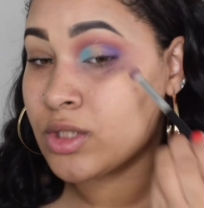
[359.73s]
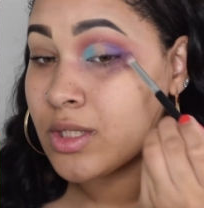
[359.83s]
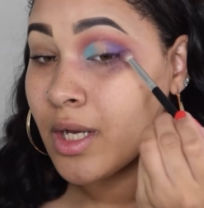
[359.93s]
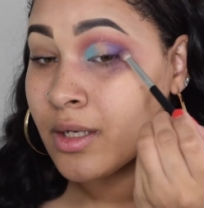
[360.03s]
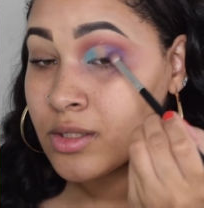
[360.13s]
just
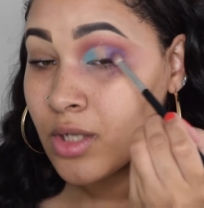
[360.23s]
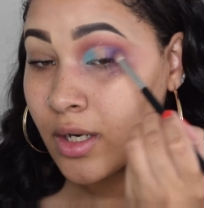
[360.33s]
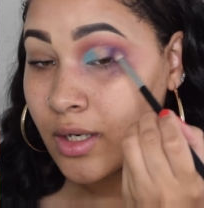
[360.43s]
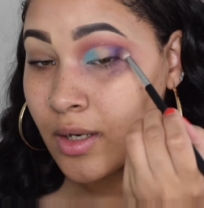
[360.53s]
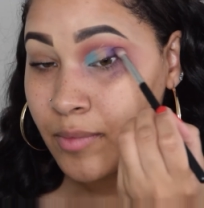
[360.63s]
kind of
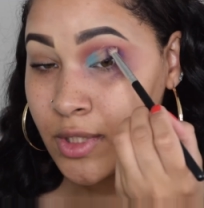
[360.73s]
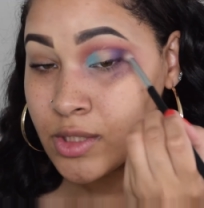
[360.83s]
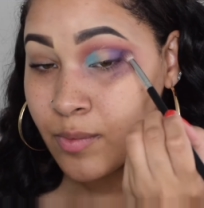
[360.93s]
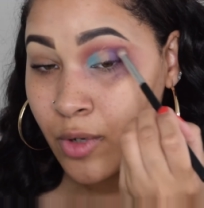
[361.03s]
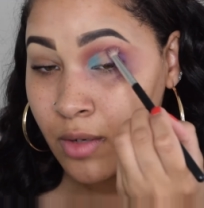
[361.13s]
darken up
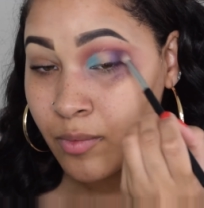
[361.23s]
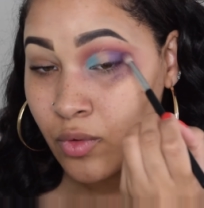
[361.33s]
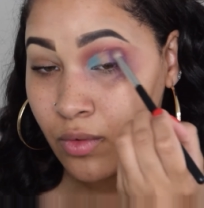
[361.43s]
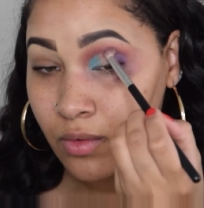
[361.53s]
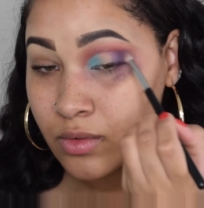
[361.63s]
this
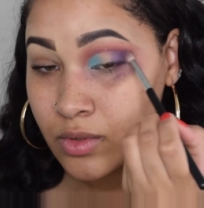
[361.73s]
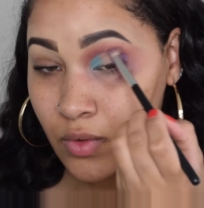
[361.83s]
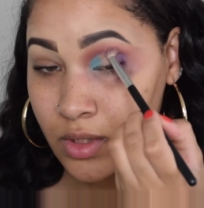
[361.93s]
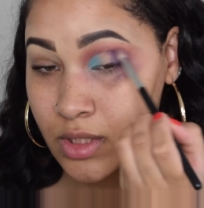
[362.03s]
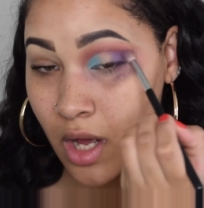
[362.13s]
purple
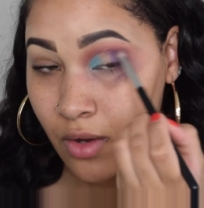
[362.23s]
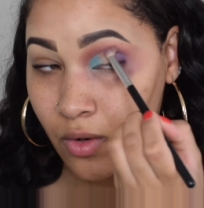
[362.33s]
towards the outer